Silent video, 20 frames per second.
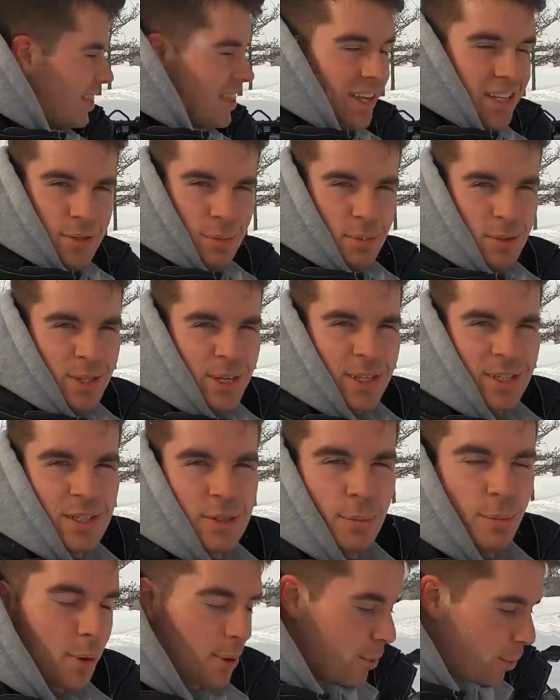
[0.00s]
And then it's supposed to get
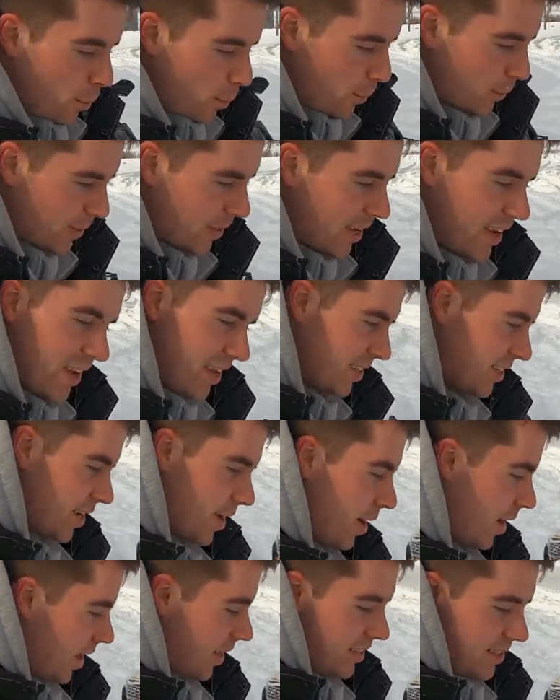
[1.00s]
super cold.
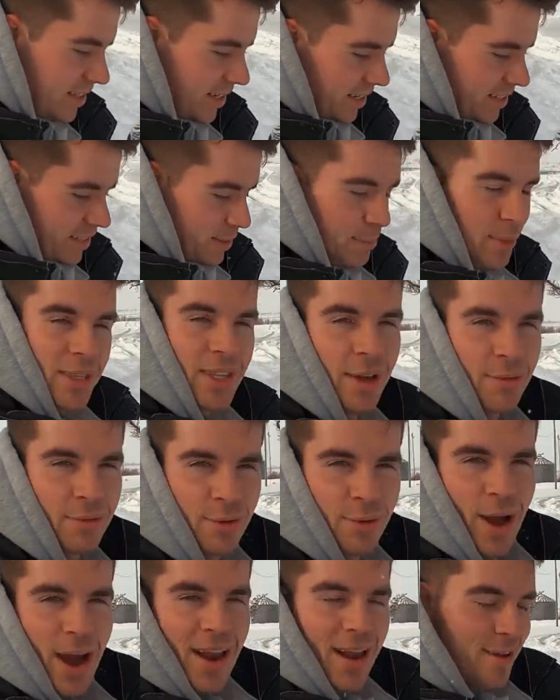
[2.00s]
So it's, it's gonna be
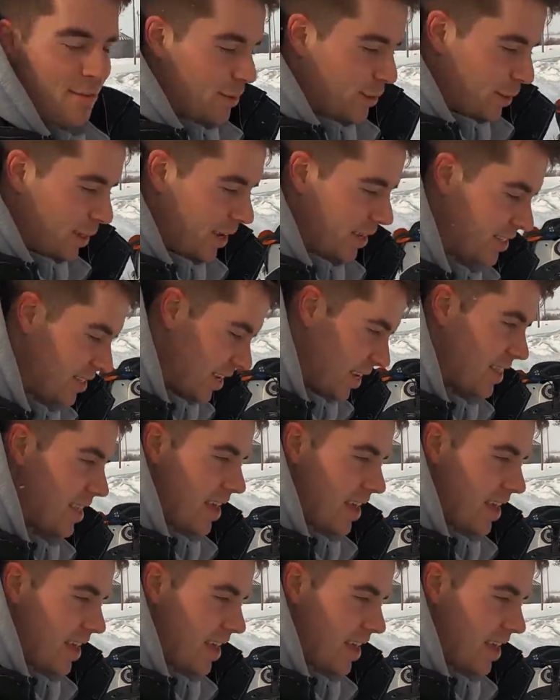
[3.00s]
tough to ride after this.